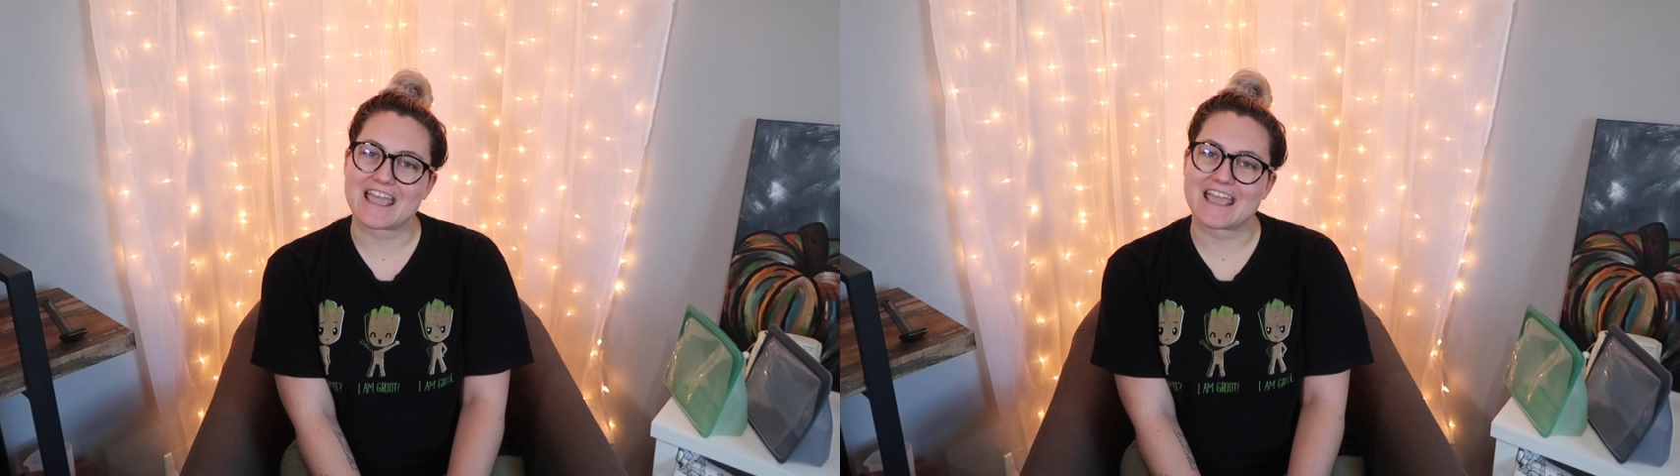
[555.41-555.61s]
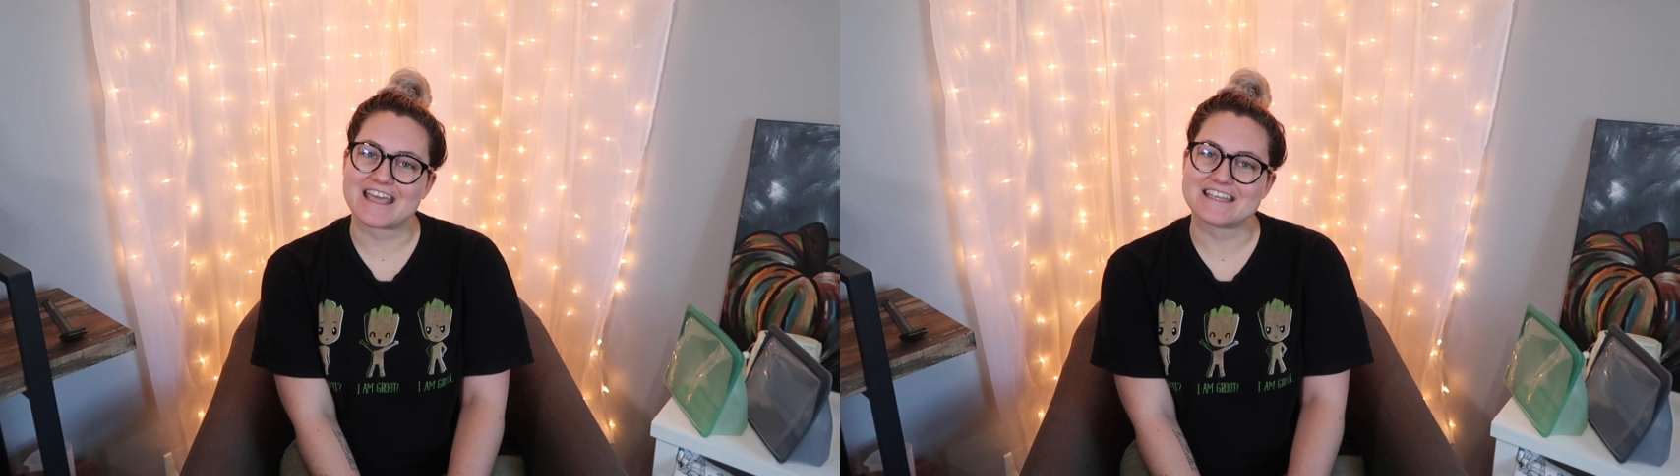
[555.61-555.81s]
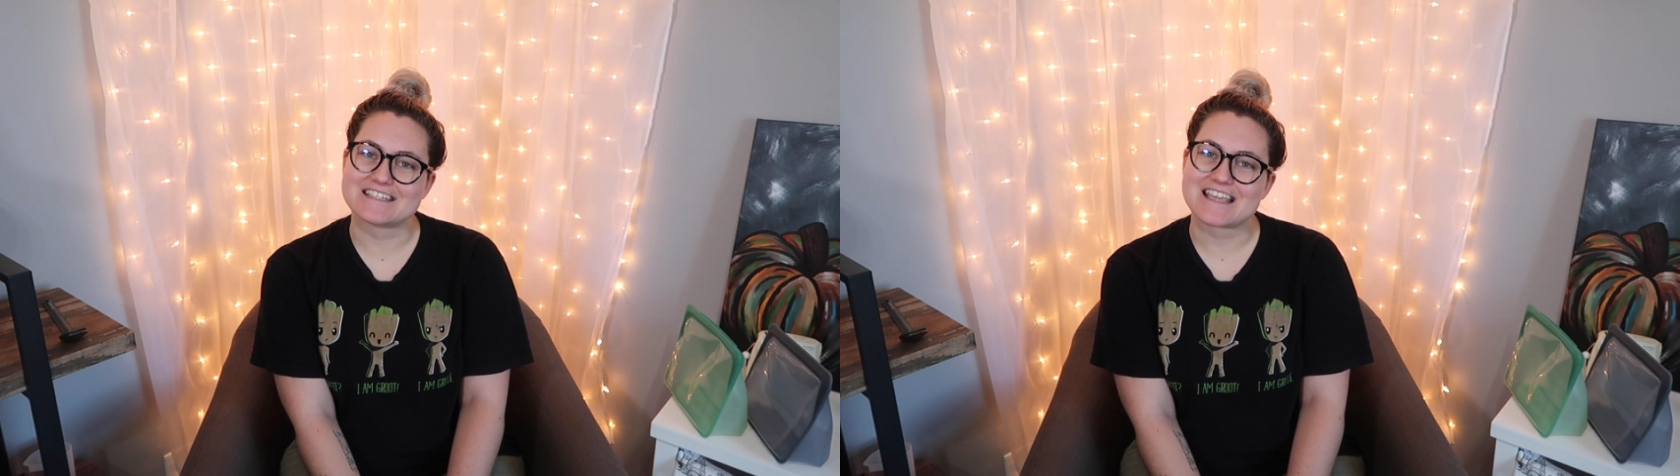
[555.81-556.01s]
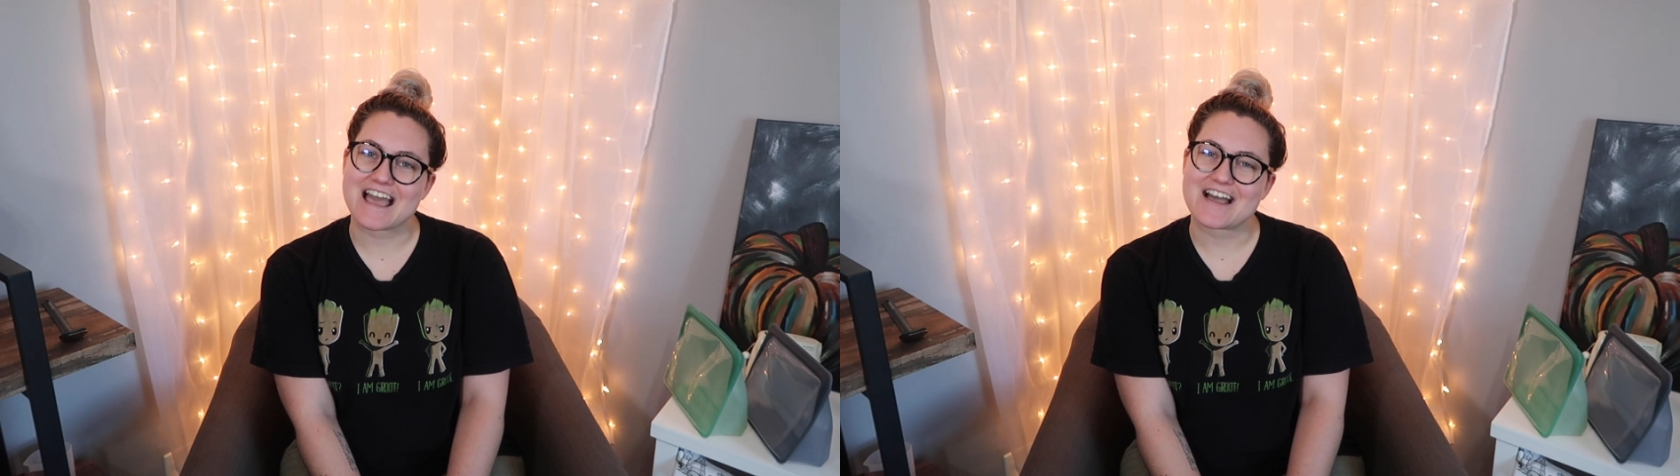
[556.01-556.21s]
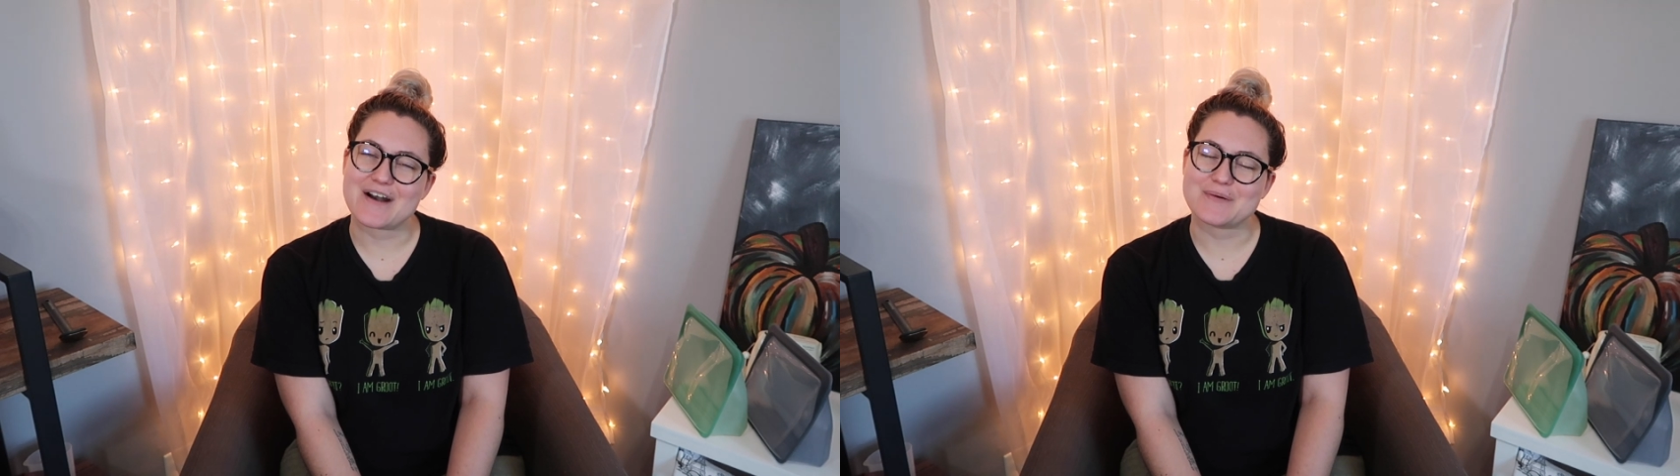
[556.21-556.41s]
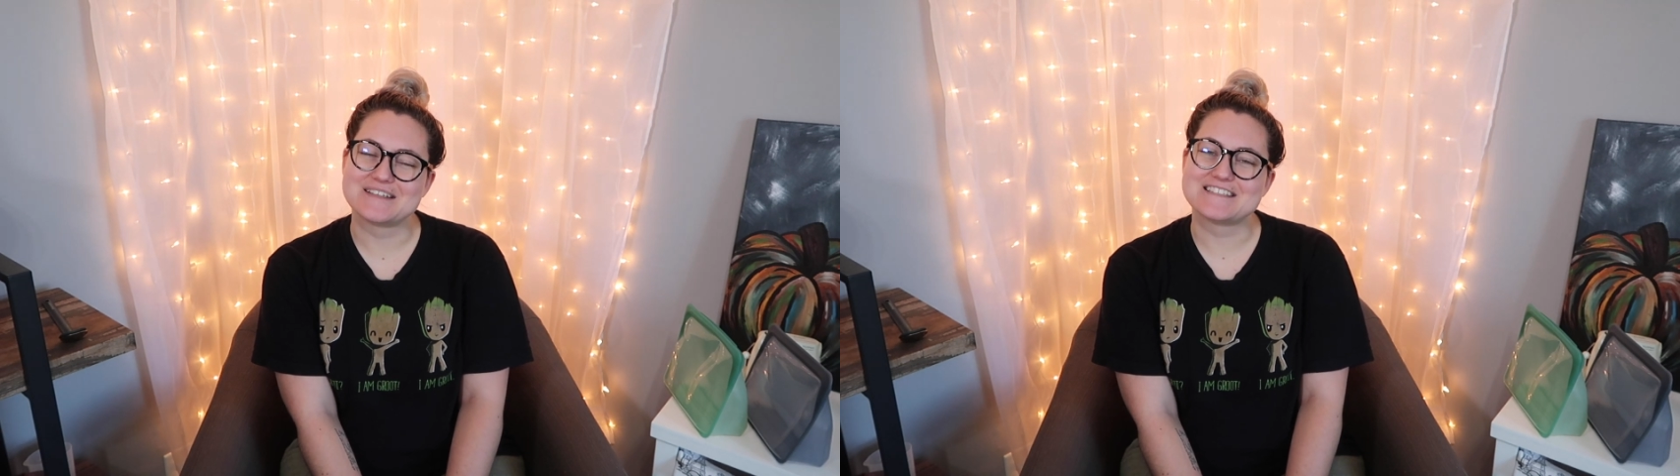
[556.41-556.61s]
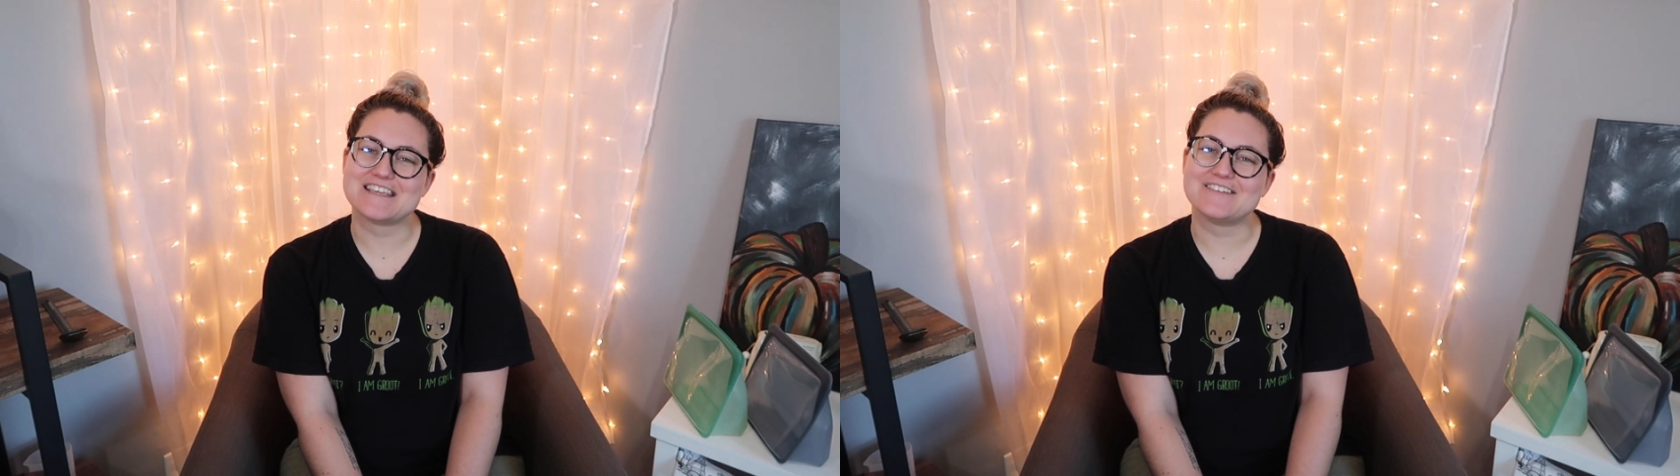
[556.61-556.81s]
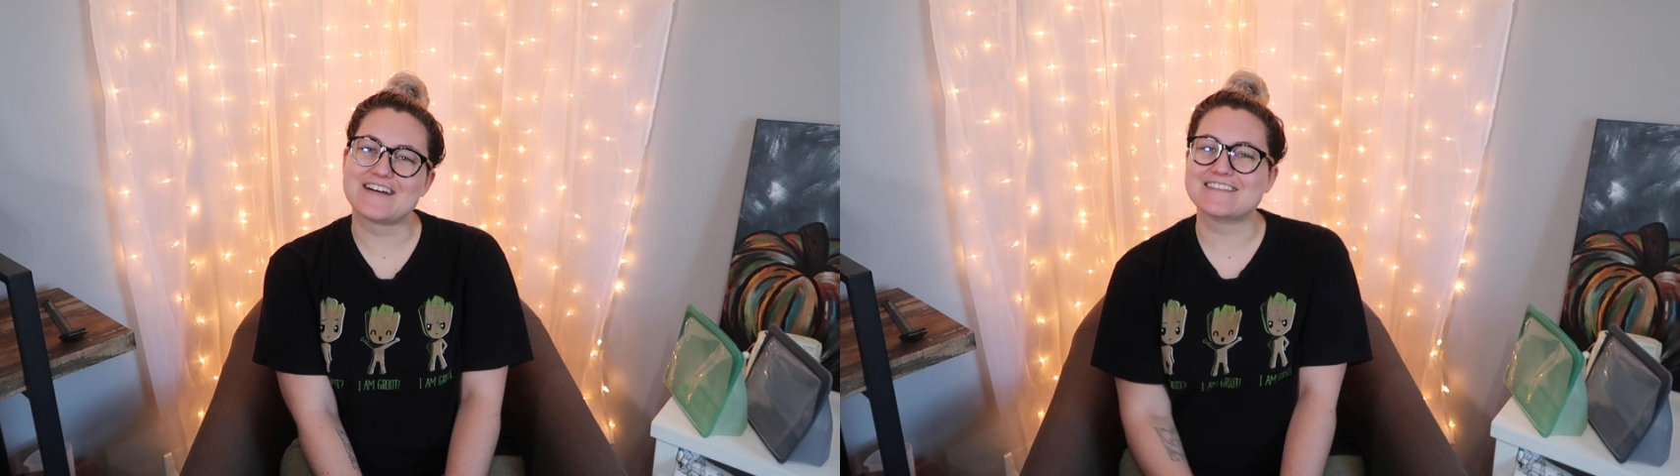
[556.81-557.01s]
and yeah, hope to
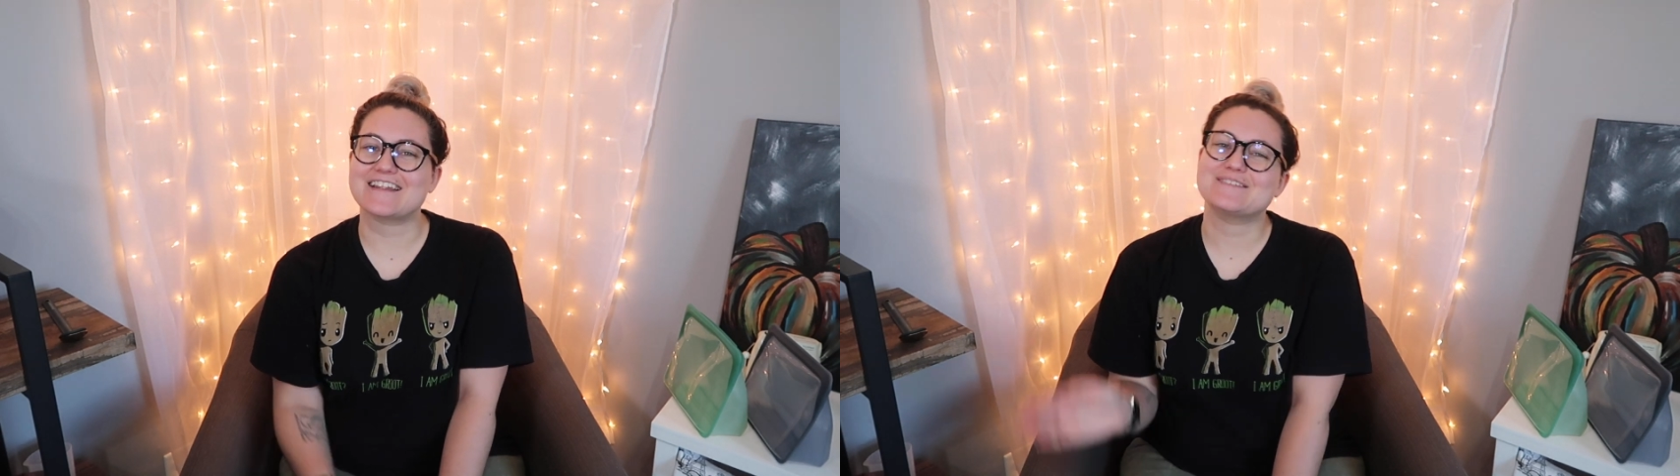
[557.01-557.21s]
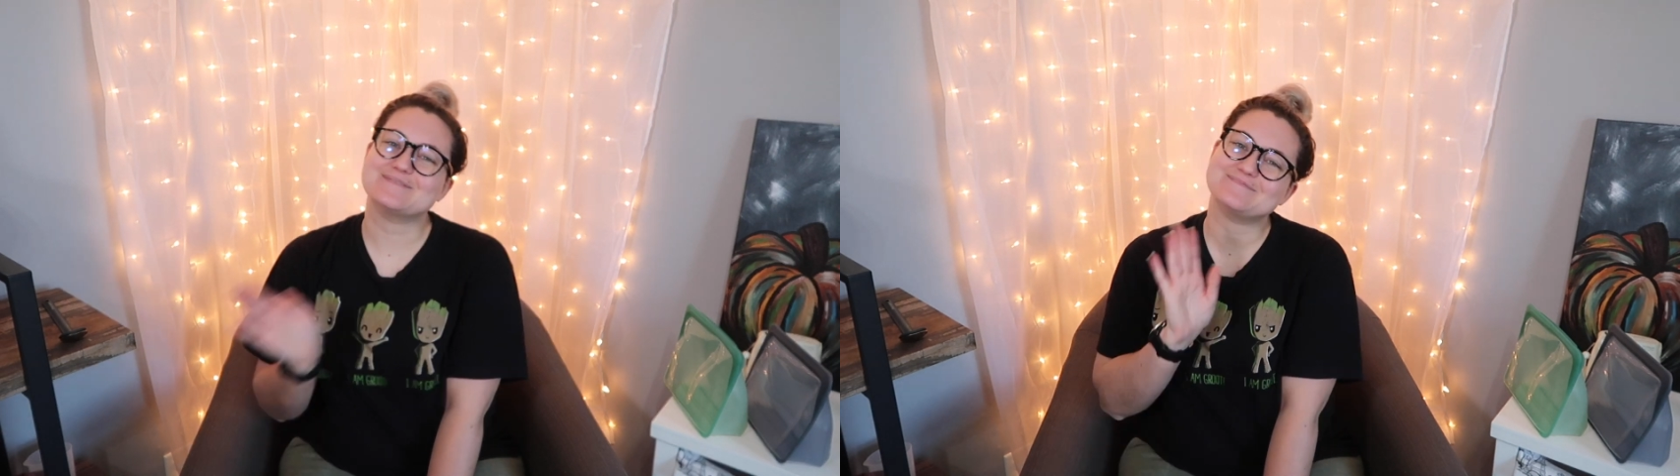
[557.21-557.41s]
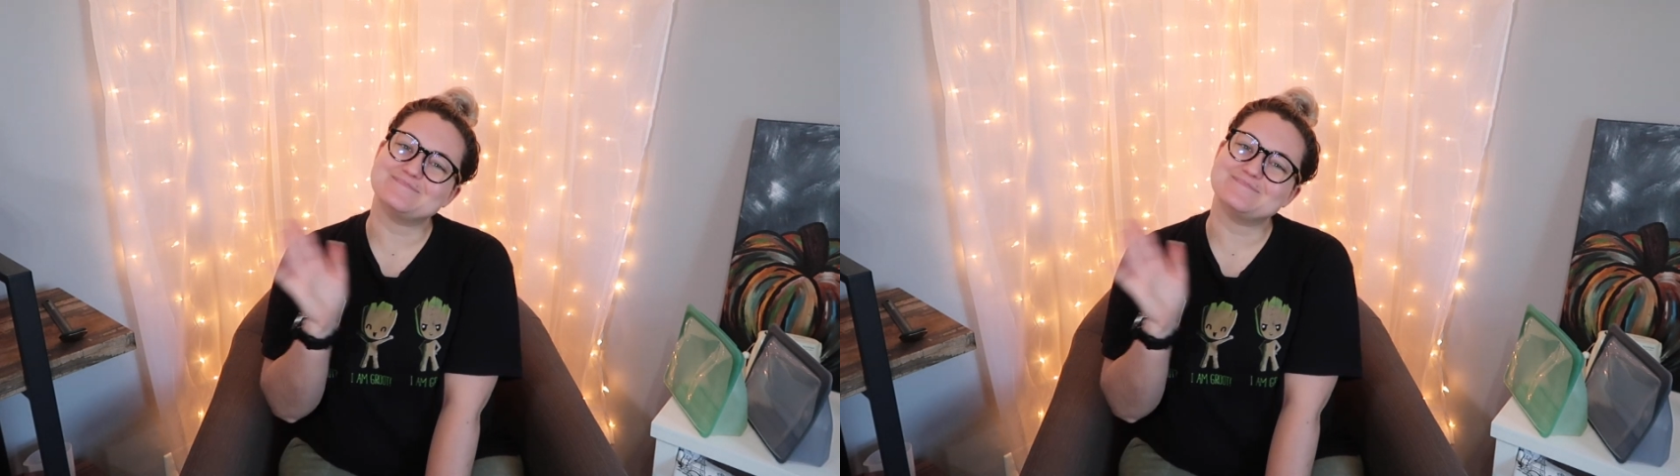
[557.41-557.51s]
see you out there.